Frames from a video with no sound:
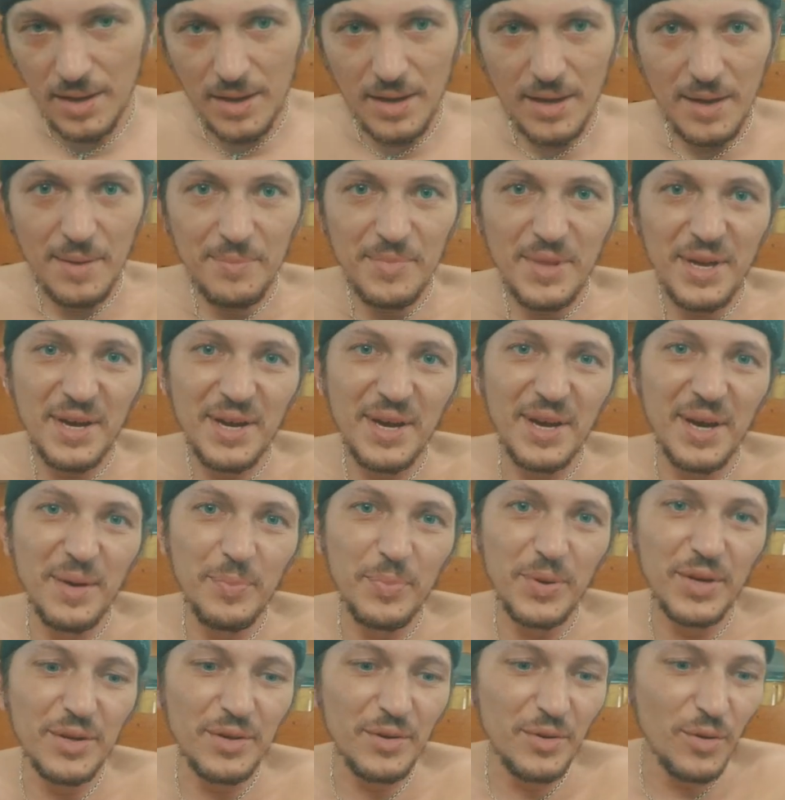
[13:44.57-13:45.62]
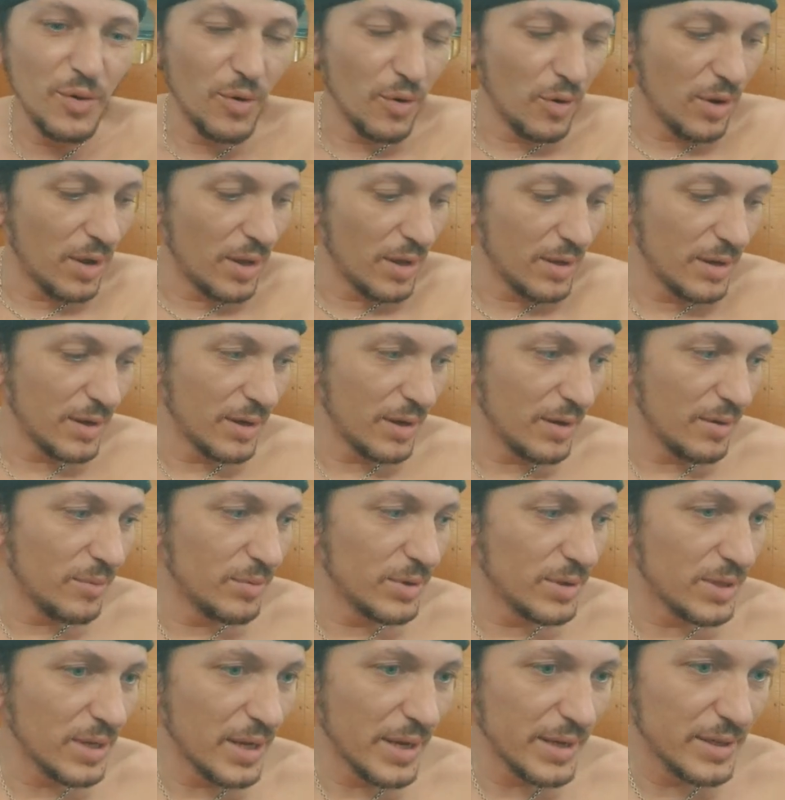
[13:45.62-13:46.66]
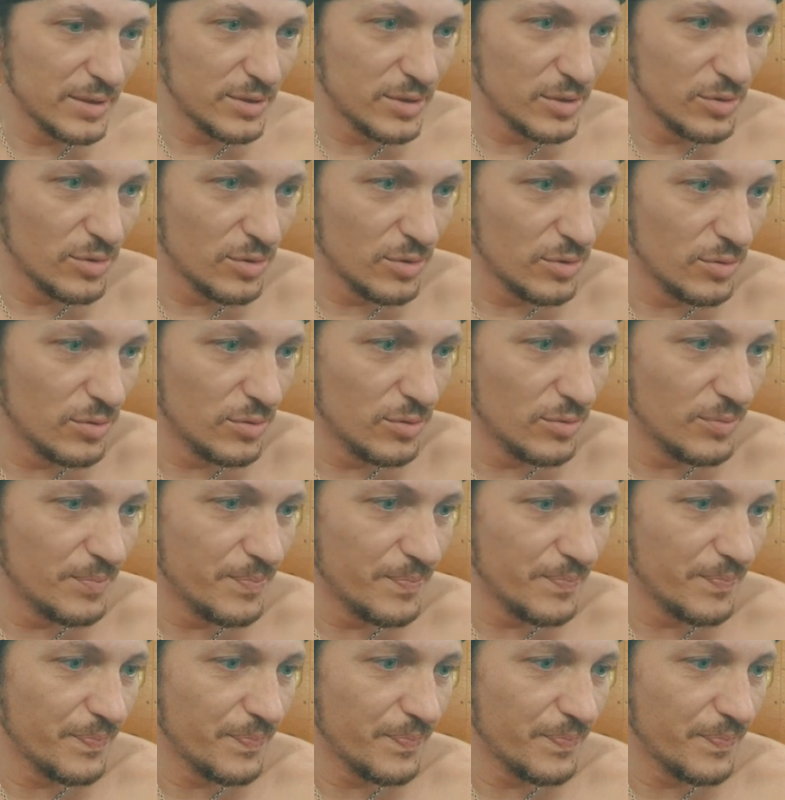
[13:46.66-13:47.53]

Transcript: I'm not happy at all. I would like to